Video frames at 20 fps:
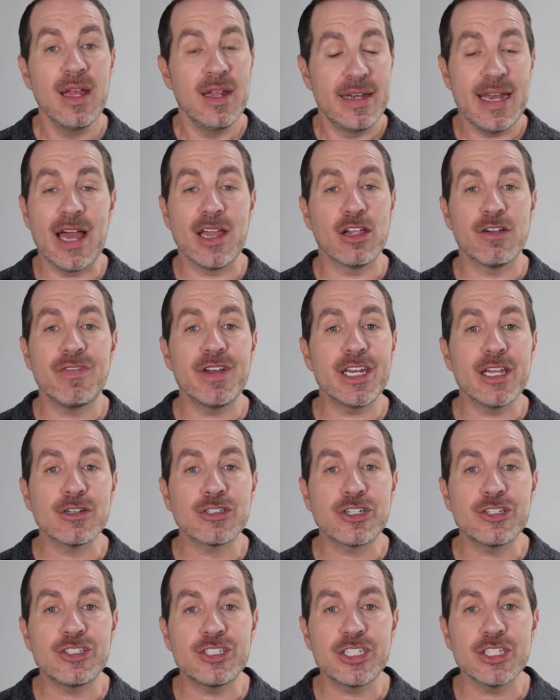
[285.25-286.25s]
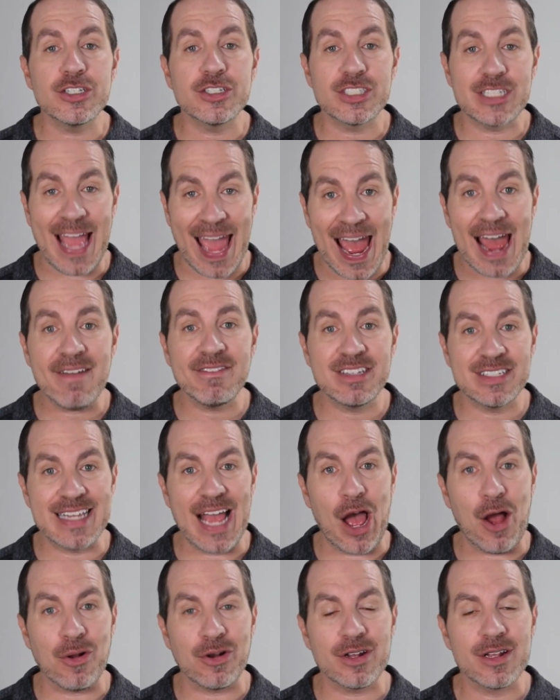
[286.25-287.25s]
Now, your video should still have
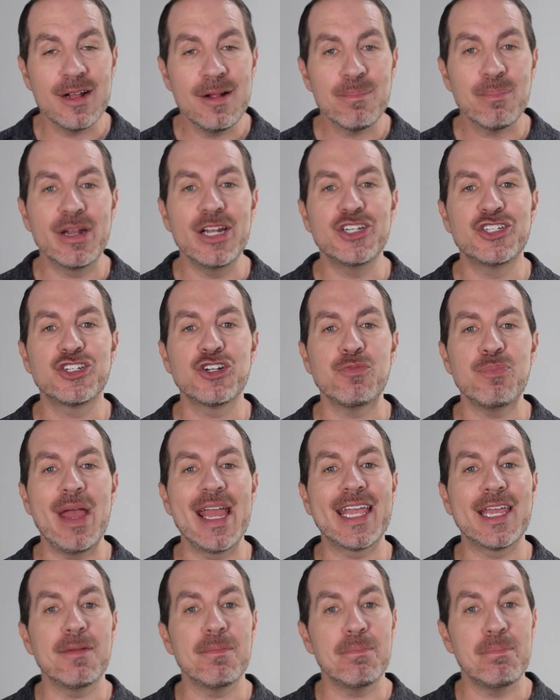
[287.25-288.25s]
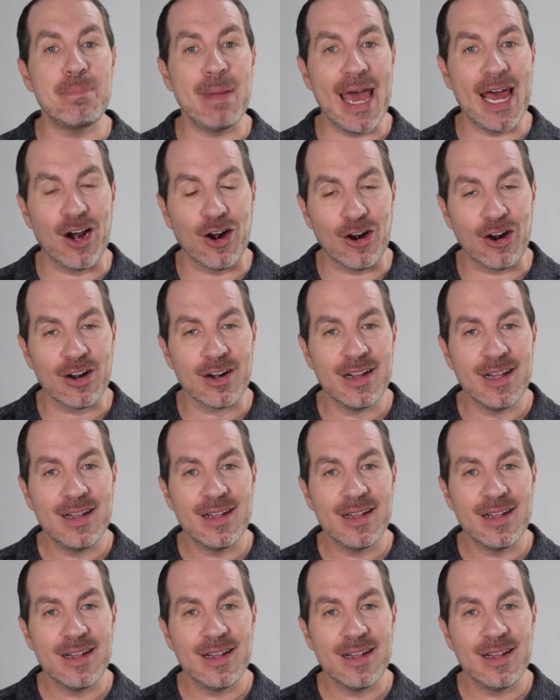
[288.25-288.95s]
sound, but it should make it better,